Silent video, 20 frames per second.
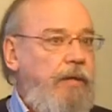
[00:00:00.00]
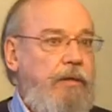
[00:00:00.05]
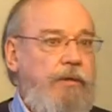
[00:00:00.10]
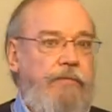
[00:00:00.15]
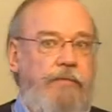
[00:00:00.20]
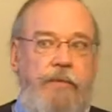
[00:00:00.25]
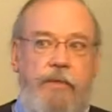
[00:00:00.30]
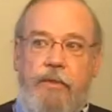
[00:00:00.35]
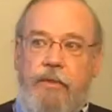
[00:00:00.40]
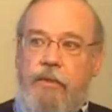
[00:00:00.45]
out
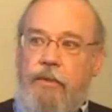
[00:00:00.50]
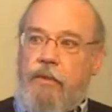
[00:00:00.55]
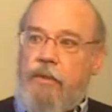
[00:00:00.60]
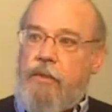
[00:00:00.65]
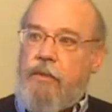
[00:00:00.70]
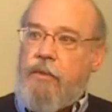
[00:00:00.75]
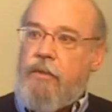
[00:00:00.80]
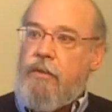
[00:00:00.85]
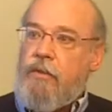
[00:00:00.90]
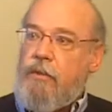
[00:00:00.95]
of
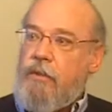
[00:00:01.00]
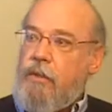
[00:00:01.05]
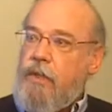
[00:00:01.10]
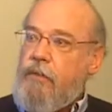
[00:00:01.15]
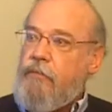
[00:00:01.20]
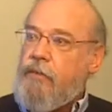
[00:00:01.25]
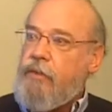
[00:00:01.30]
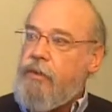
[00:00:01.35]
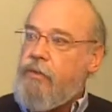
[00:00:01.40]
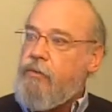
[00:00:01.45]
the
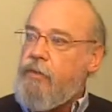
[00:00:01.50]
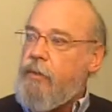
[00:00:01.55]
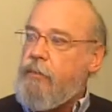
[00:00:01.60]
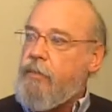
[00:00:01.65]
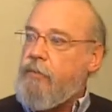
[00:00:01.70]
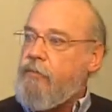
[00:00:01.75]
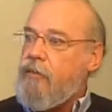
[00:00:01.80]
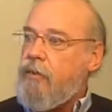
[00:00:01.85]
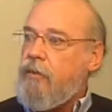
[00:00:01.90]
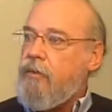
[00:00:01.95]
loving
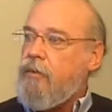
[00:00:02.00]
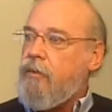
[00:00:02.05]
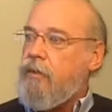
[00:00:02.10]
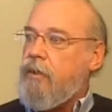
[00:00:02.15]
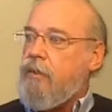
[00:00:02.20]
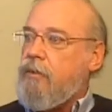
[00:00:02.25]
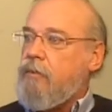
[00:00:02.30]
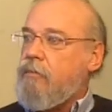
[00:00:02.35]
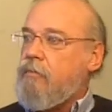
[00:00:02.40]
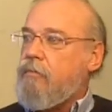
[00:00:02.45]
grip of the
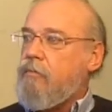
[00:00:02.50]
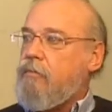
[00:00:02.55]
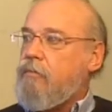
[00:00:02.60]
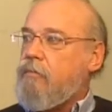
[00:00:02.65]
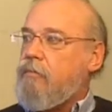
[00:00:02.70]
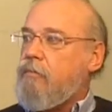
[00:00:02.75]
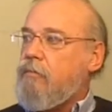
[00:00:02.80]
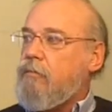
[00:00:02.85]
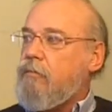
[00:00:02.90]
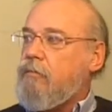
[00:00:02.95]
Lord?
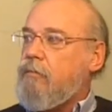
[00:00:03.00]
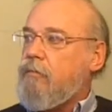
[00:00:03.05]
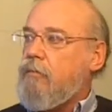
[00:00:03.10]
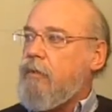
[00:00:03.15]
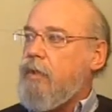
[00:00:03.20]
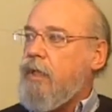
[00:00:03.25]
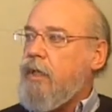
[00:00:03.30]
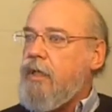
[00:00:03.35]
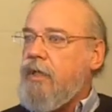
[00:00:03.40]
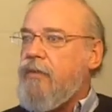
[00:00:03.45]

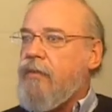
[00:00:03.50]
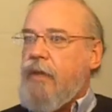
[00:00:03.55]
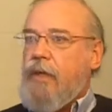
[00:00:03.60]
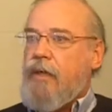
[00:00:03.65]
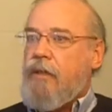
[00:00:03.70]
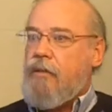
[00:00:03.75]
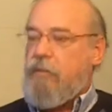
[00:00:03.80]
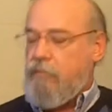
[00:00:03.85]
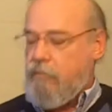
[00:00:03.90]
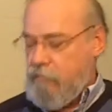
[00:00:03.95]

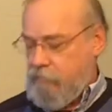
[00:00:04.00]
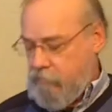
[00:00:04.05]
Anything.